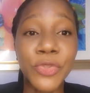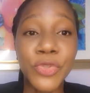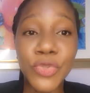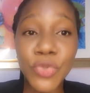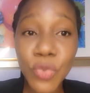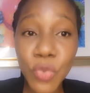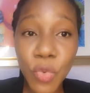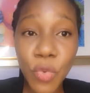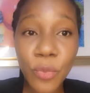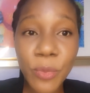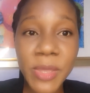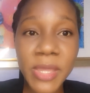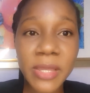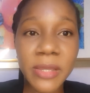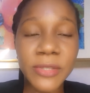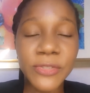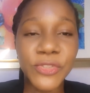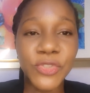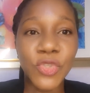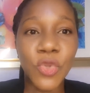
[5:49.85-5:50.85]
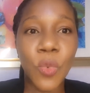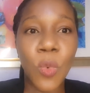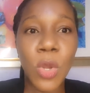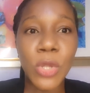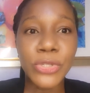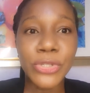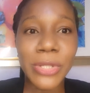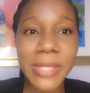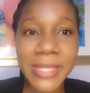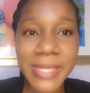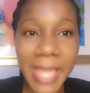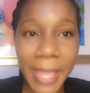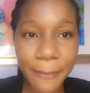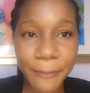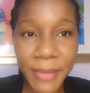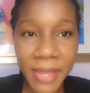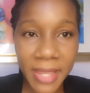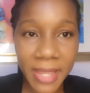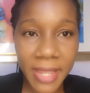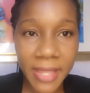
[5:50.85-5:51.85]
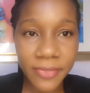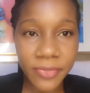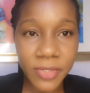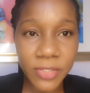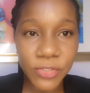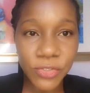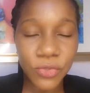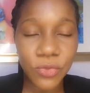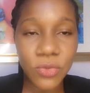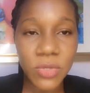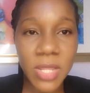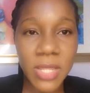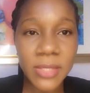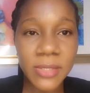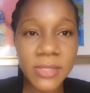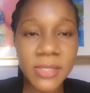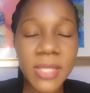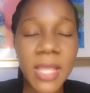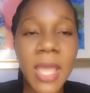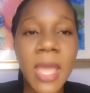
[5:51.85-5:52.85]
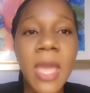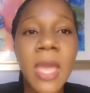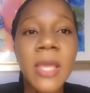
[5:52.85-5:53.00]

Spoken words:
do because you want to get back at the students.